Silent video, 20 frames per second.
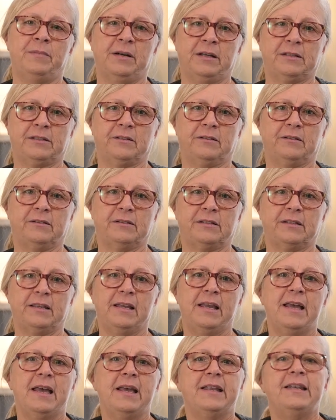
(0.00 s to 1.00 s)
mussels.
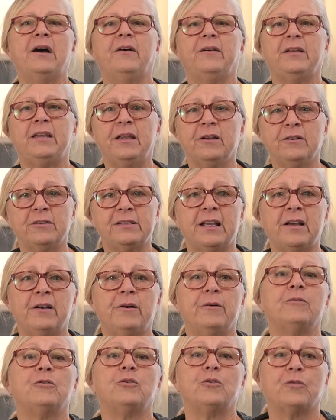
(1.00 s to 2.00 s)
Now, here's
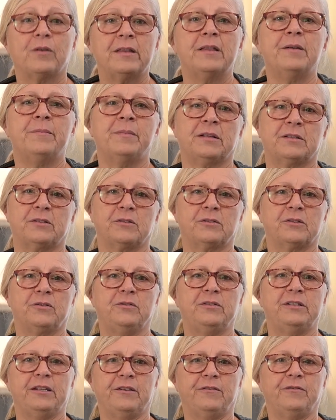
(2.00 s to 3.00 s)
how greenlit mussels are
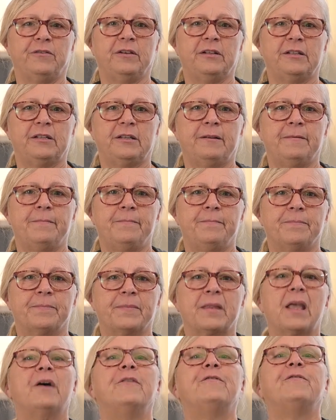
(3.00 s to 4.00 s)
different.
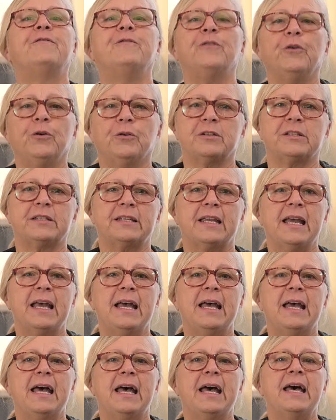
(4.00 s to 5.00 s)
First,
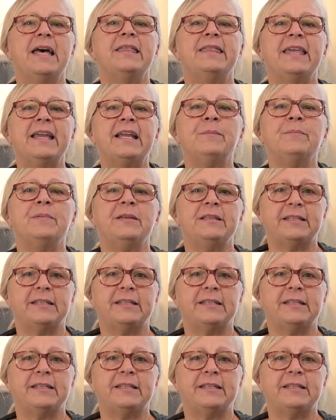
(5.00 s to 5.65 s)
they can be